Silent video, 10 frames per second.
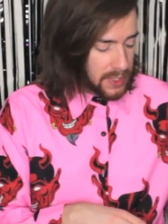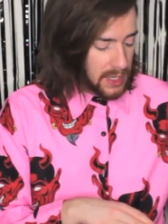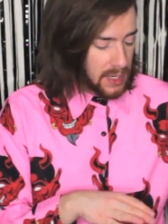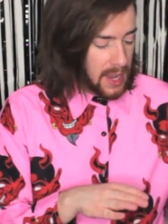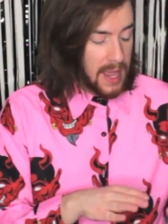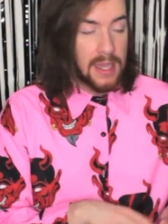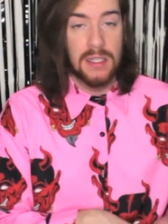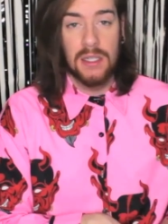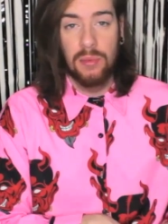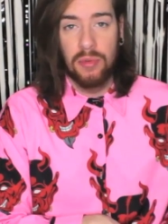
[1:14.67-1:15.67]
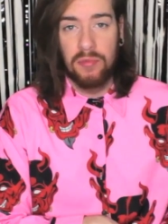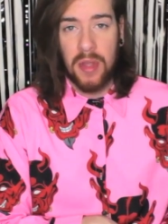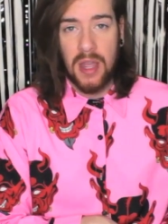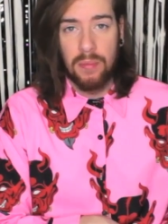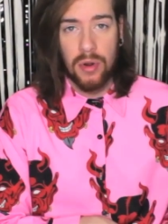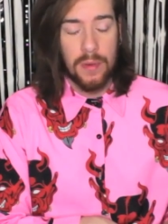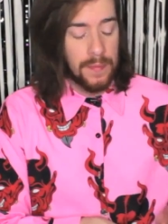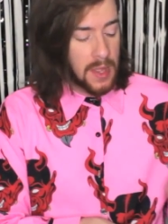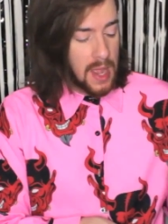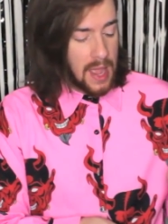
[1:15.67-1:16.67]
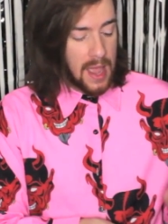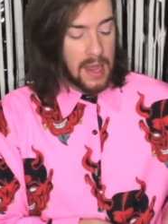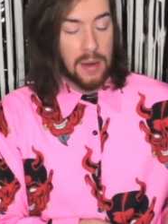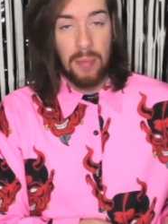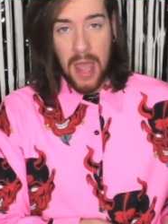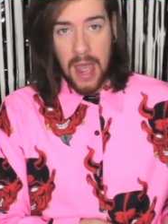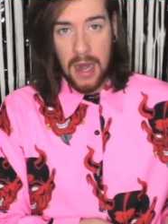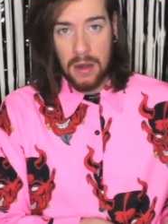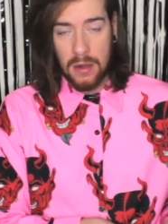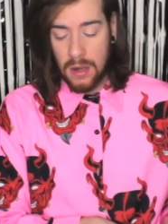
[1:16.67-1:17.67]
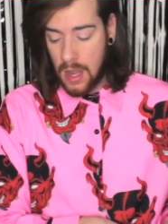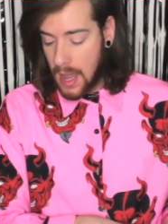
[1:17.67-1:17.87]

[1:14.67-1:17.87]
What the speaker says: need a slip of paper and a pen,